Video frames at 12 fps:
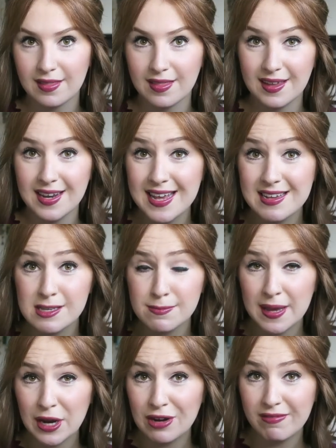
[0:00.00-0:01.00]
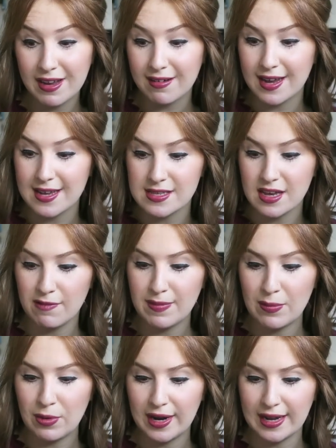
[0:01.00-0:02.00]
The next pair of earrings I've
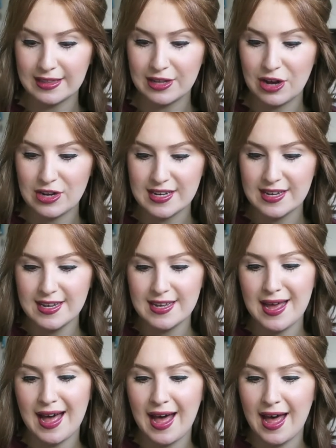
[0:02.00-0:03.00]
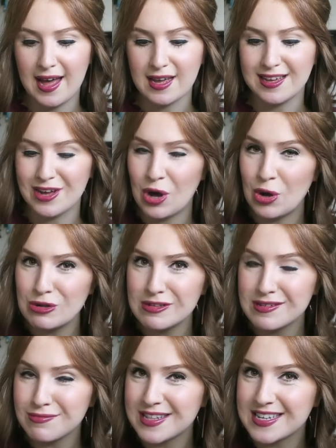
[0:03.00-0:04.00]
been wearing a lot are
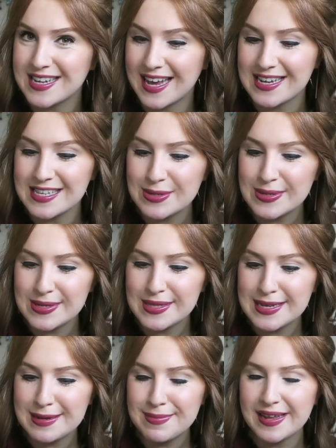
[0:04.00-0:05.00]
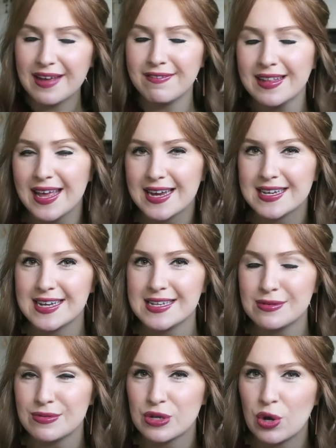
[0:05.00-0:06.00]
gold with tassels on them. And I feel like
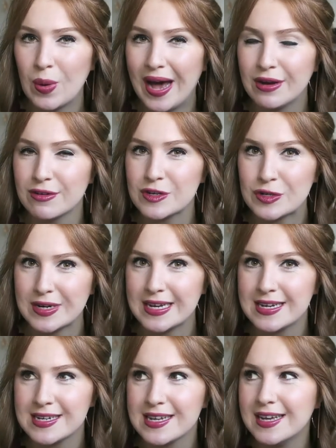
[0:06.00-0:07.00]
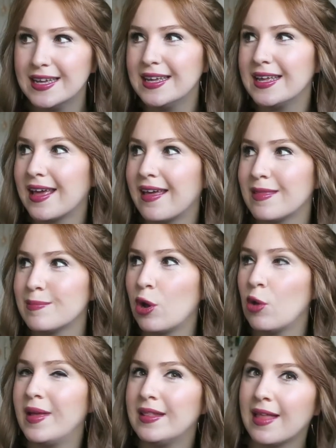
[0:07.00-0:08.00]
tassels are quite on trend at the
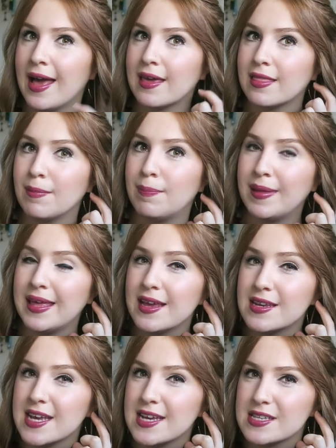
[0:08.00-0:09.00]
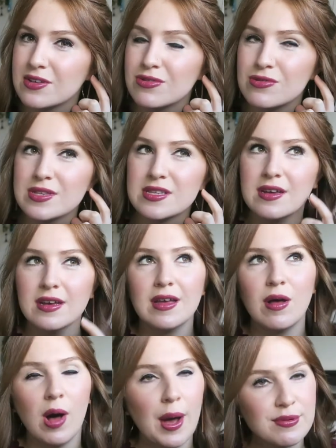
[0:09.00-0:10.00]
moment, like the big tassels.
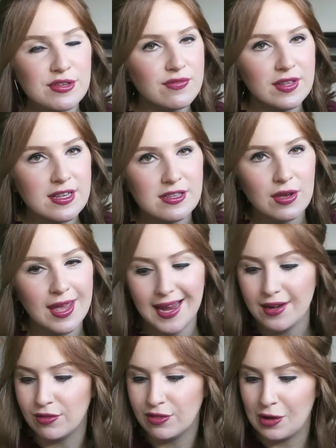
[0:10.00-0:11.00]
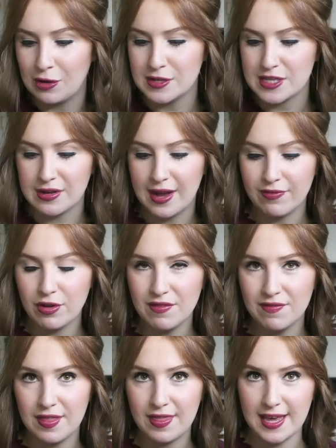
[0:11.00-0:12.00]
I wasn't really so keen on those. So I've
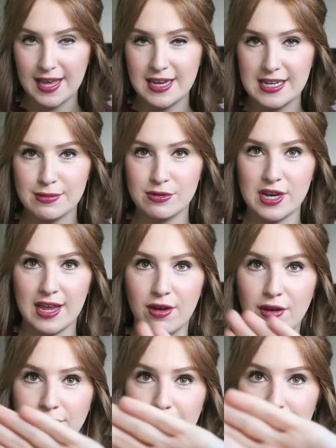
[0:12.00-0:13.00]
gone for these, which I got